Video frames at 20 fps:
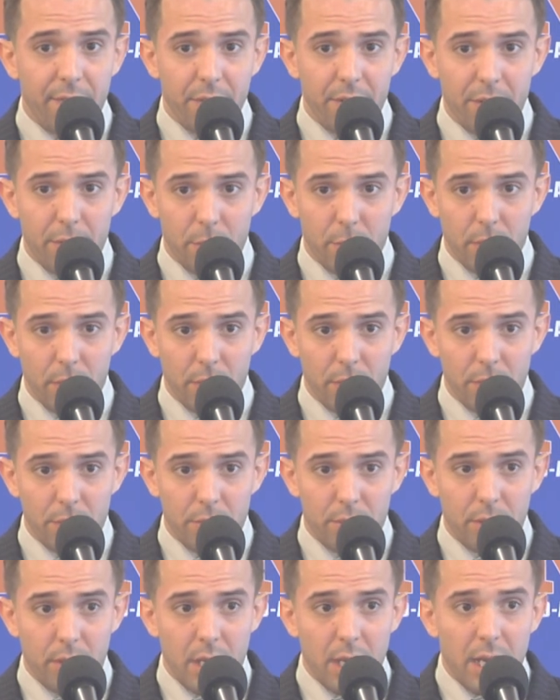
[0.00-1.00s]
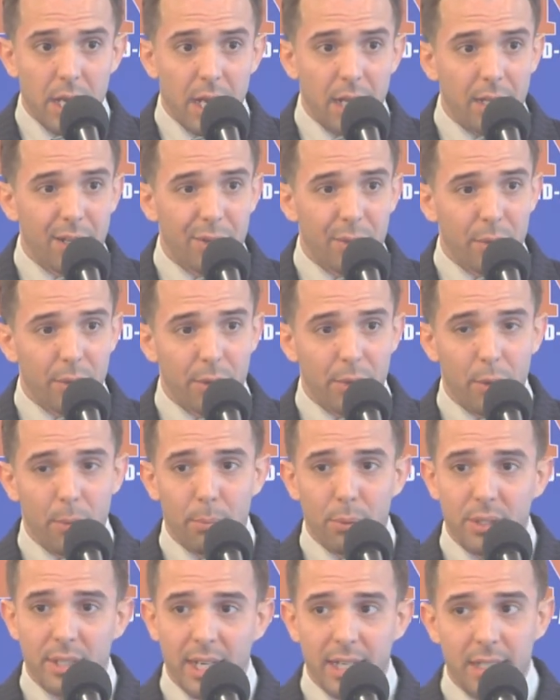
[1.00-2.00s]
for these workers and little or no
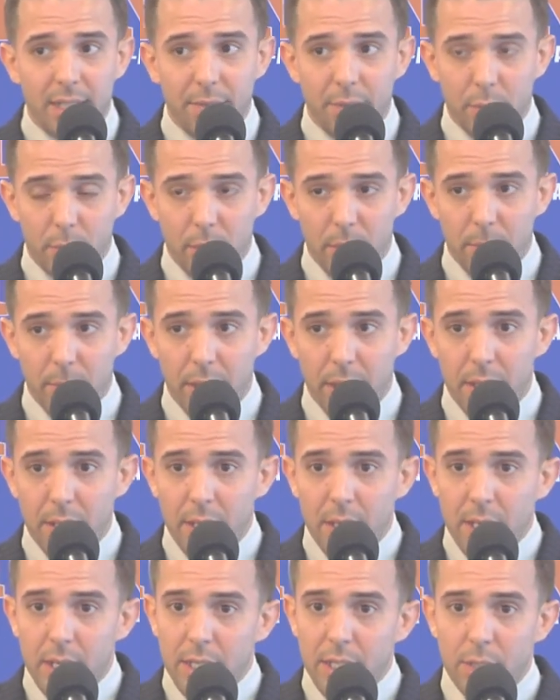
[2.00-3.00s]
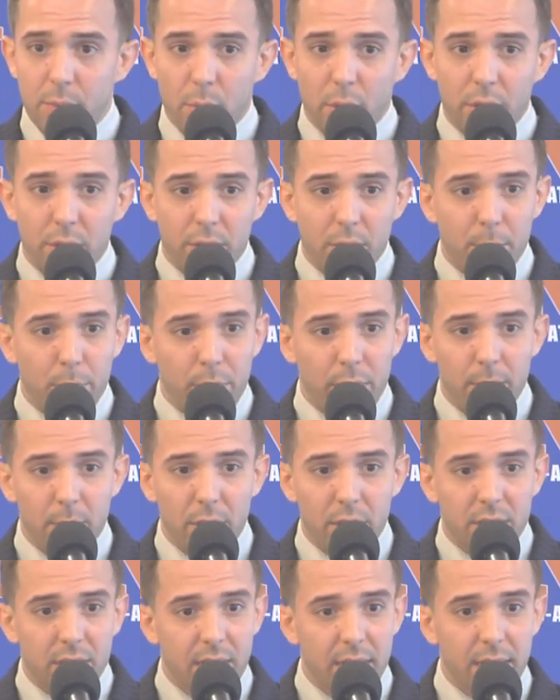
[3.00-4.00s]
protective equipment. These workers are pretty
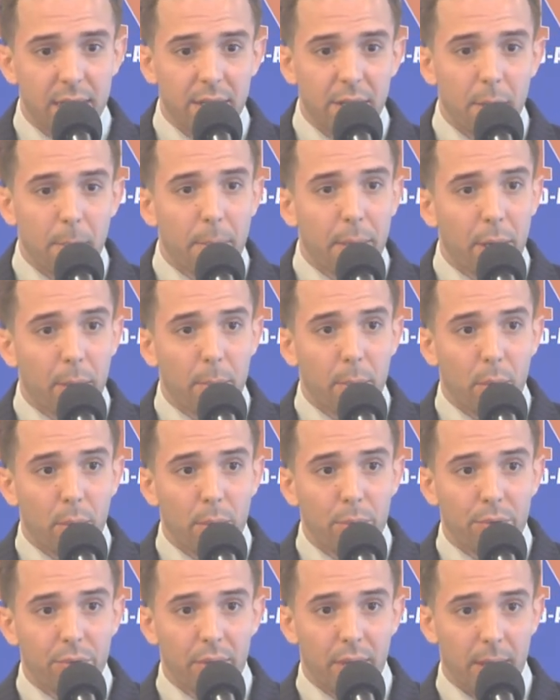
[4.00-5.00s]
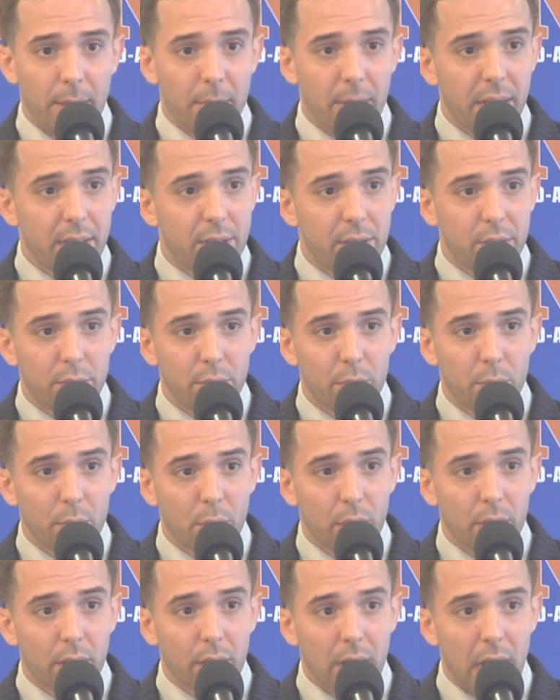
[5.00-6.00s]
much sent in their bare bones and made to do the
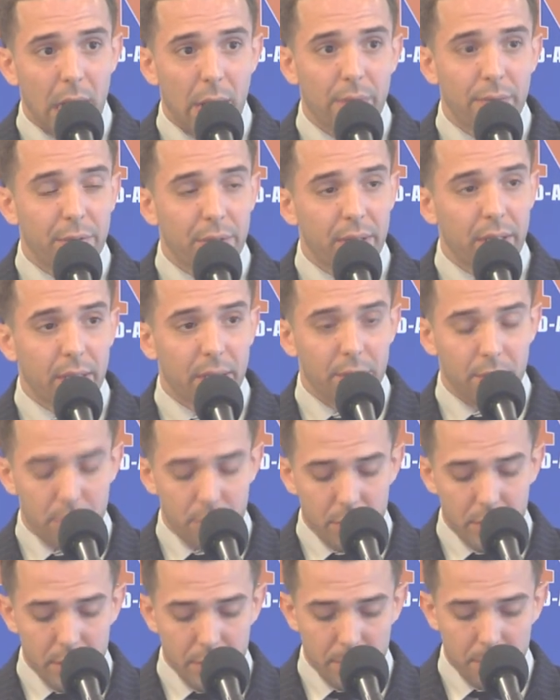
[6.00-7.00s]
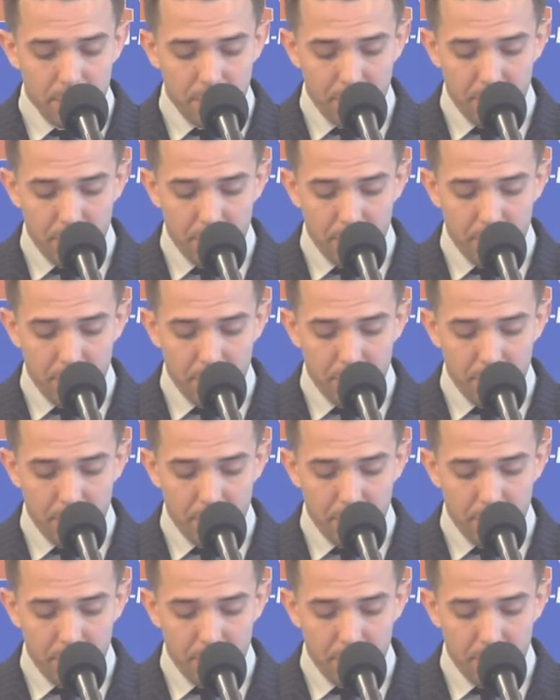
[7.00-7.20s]
work however they can do it.